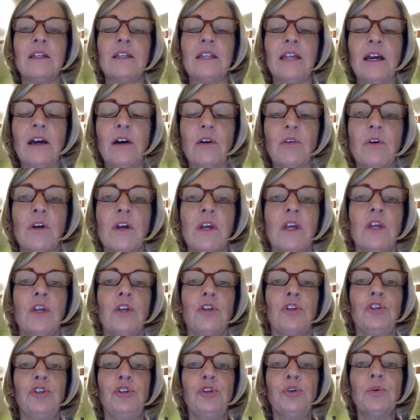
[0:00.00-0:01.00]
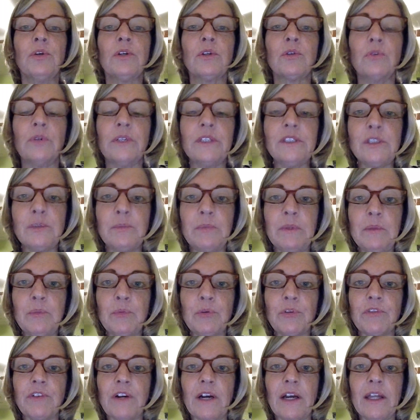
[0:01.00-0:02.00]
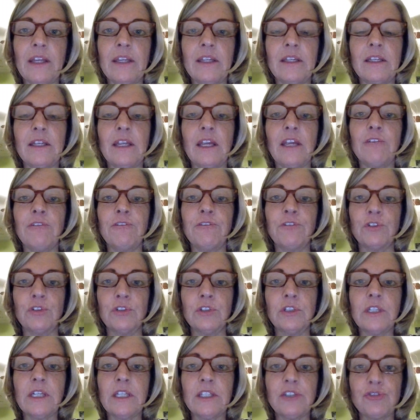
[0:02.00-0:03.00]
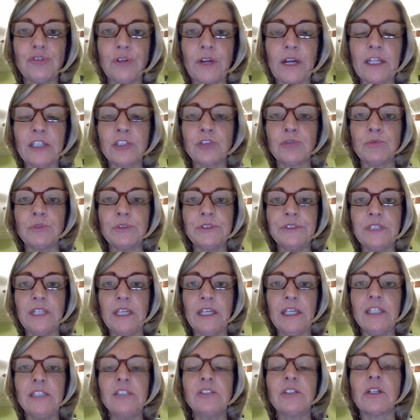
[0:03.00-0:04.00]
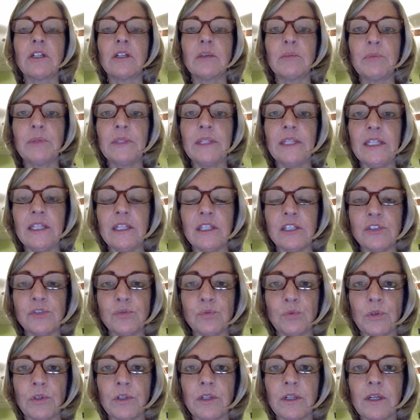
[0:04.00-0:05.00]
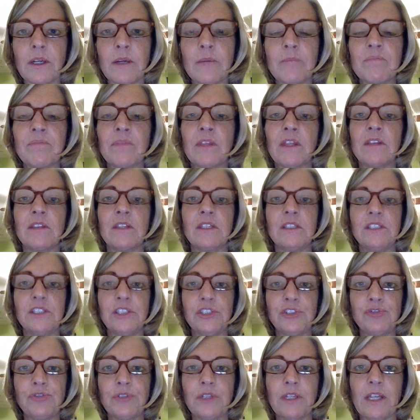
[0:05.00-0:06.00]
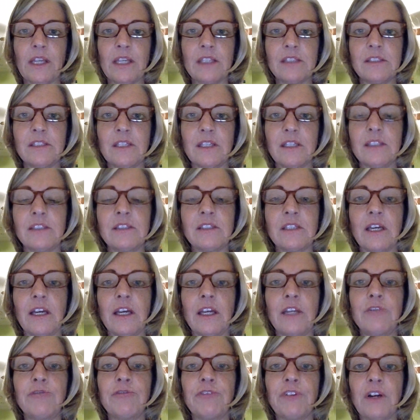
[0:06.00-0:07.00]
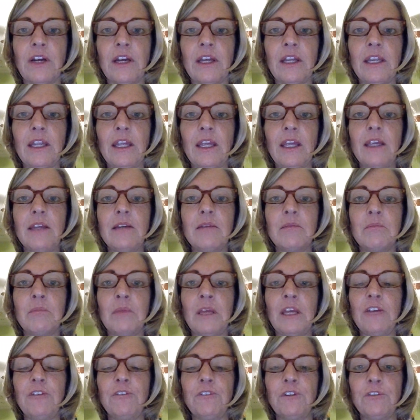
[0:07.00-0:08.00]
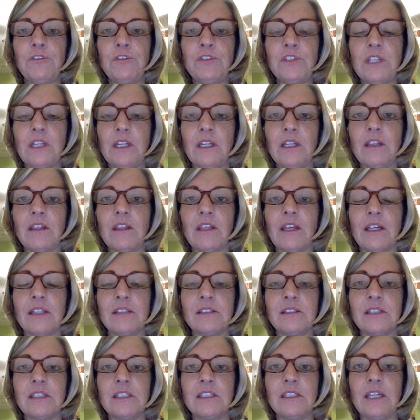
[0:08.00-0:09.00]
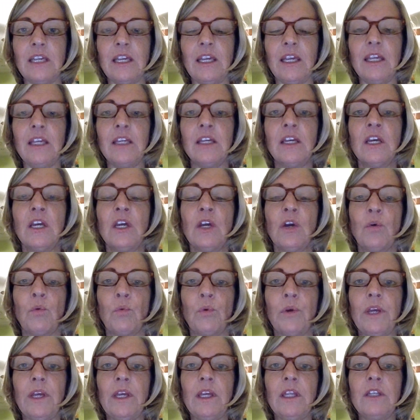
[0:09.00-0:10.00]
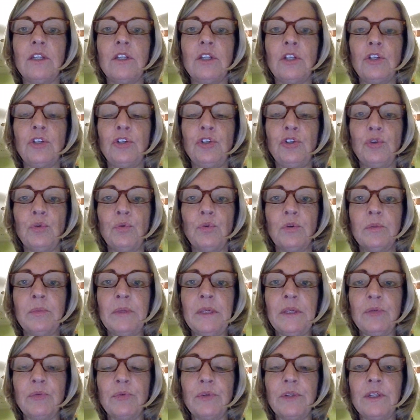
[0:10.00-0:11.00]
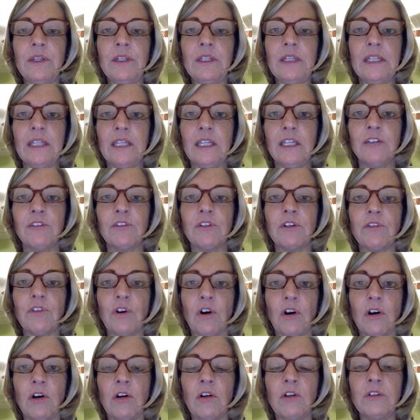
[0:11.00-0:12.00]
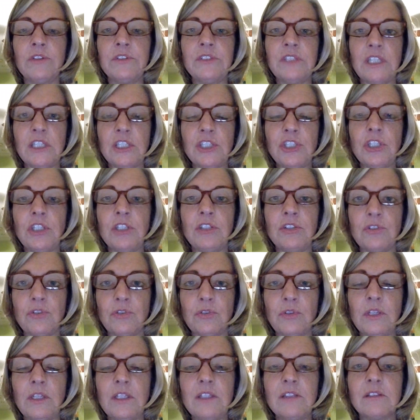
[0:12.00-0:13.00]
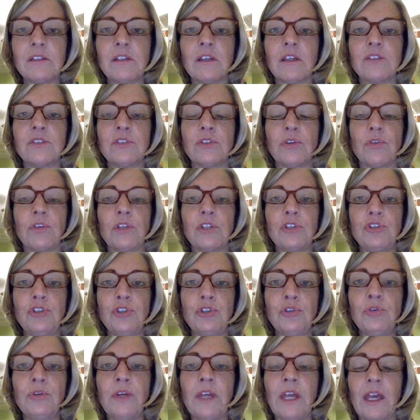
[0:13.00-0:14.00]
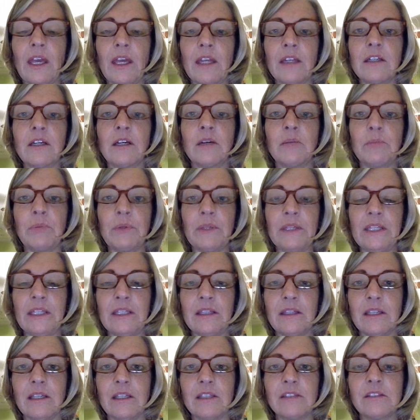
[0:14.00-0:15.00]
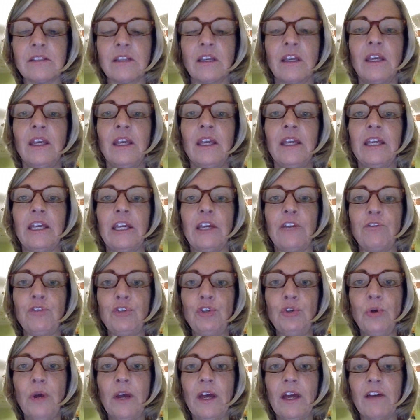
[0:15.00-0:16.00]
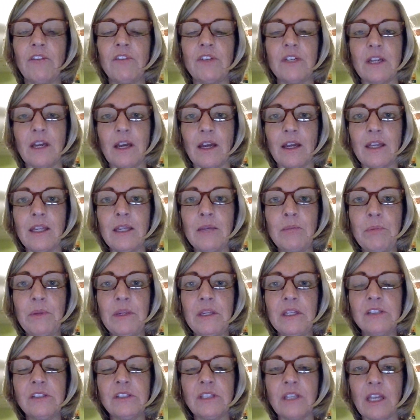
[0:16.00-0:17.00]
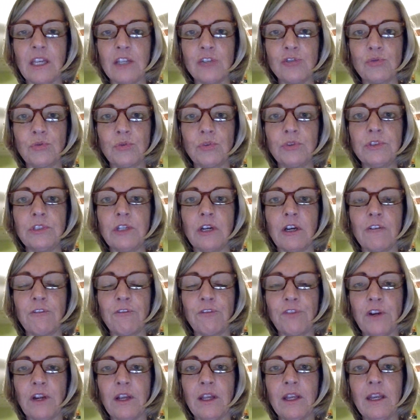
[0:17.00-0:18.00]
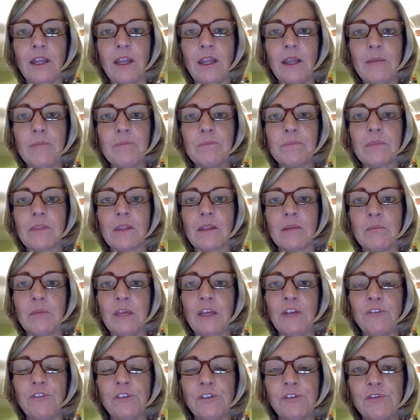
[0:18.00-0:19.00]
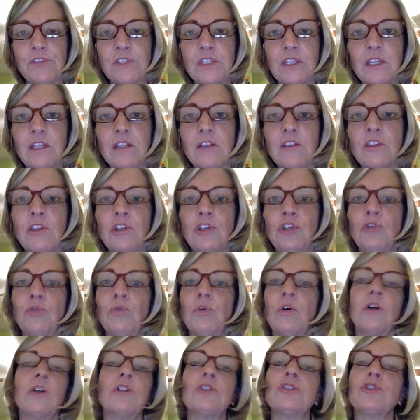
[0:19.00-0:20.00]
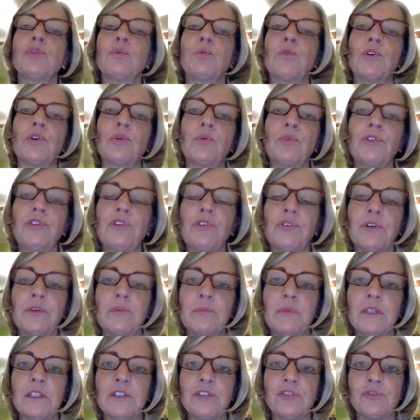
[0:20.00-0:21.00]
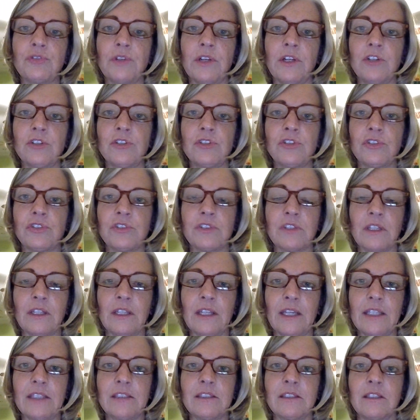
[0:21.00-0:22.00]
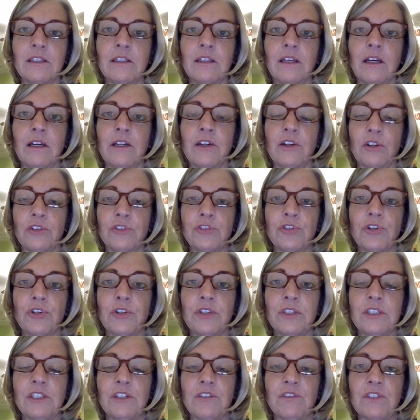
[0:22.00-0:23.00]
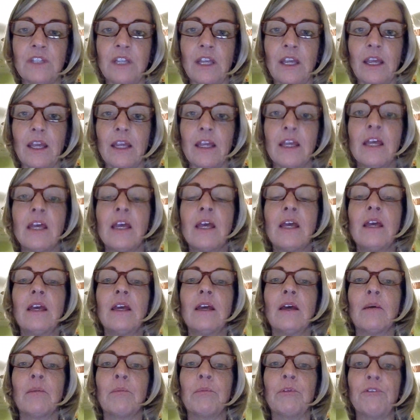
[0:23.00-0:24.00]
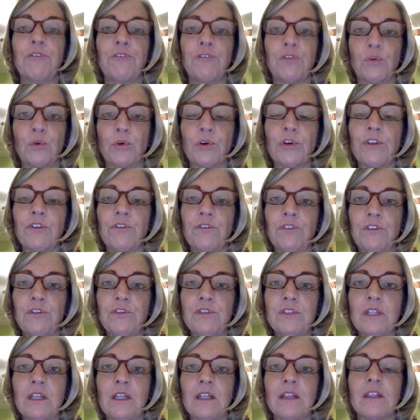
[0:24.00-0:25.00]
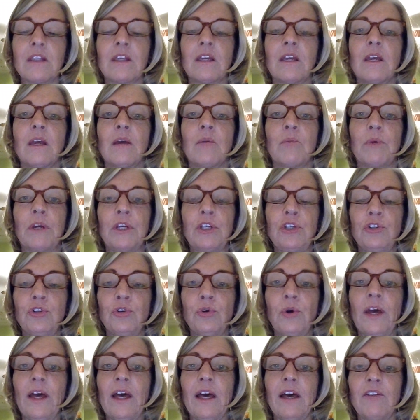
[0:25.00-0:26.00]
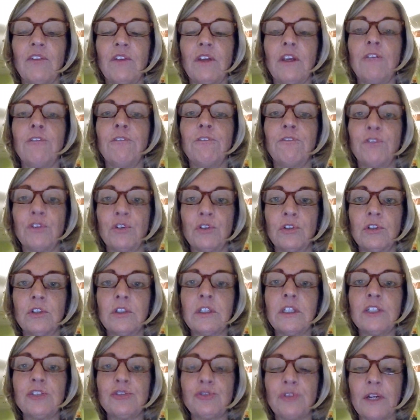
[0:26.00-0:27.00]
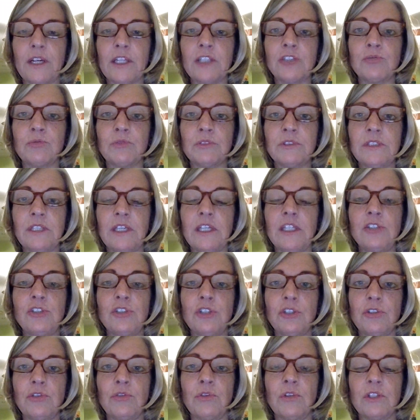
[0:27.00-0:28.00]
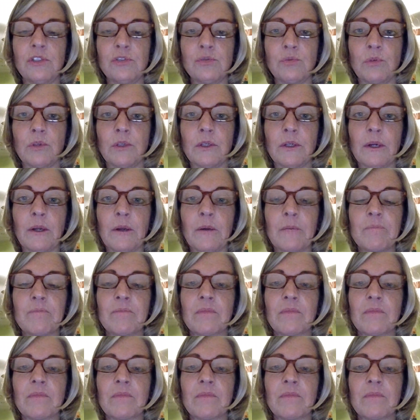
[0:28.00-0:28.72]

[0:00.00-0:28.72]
Now, you are going to be provided a full contractual day to complete this work. The district has set aside Friday, May 15th as the day when you will be relieved of all teaching duties so that you can complete this. If you have an IEP scheduled on Friday, May 15th, you are to work with your administrator to select an alternative day before the 15th. But you have a full contractual day to do this work.